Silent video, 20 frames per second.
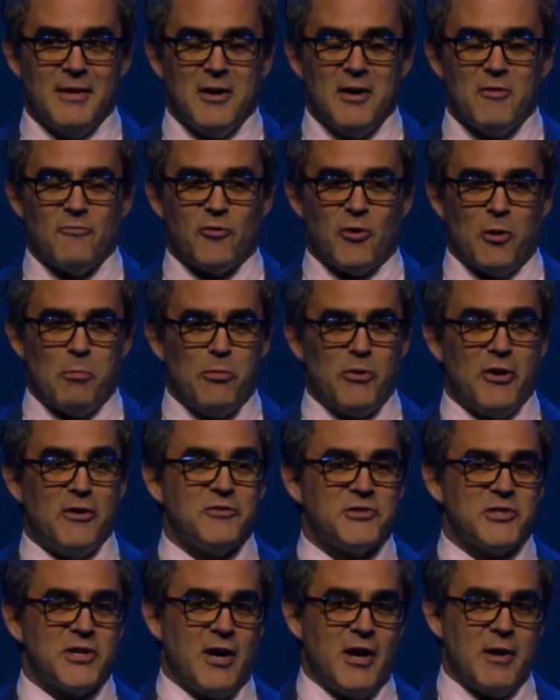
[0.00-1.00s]
For a brief
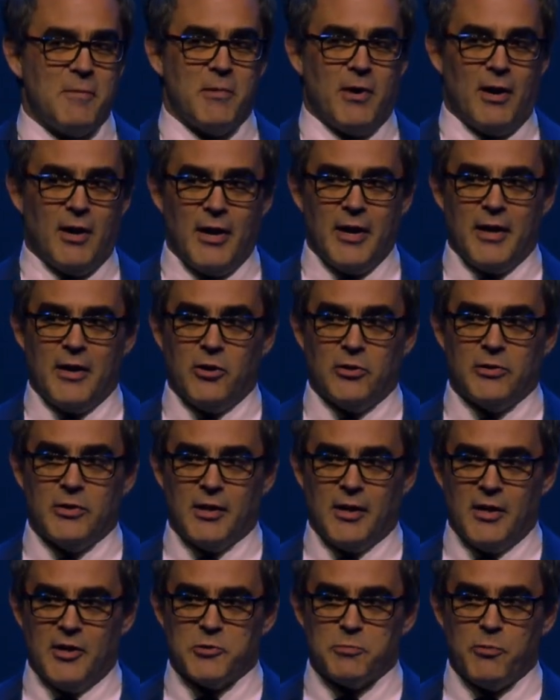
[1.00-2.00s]
time, I held the
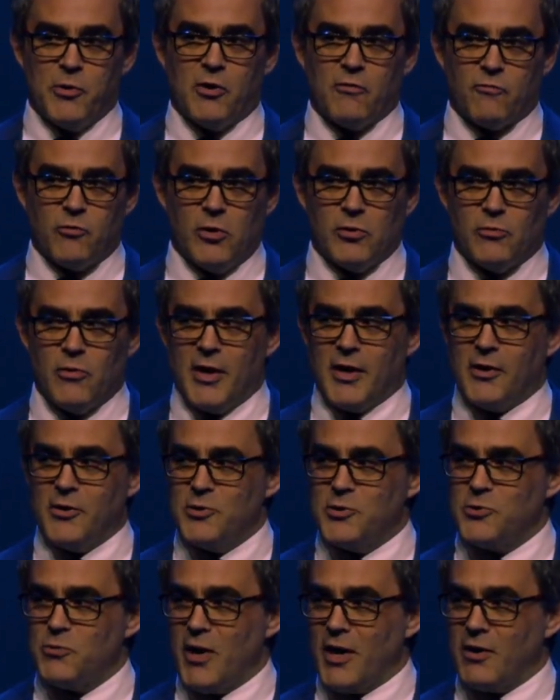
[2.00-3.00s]
Guinness Book of World
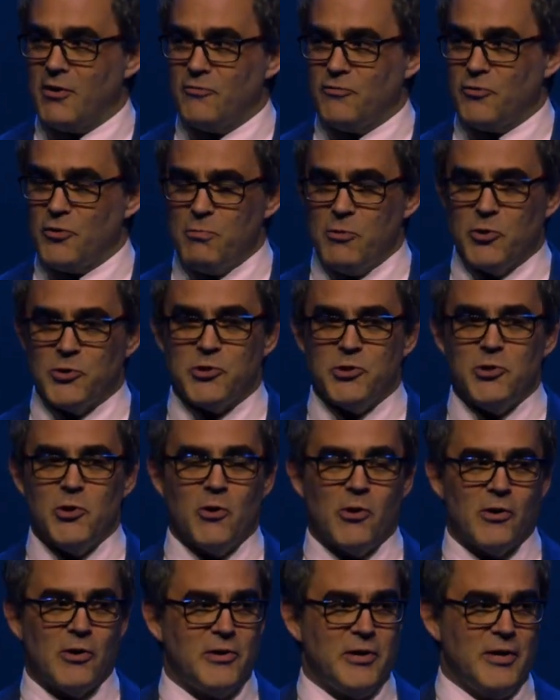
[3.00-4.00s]
Records record for the most
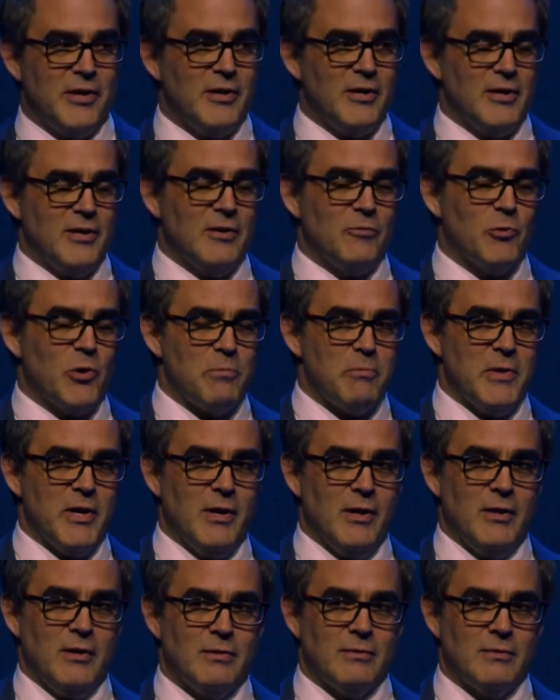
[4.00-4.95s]
yogurt eaten in 1 minute.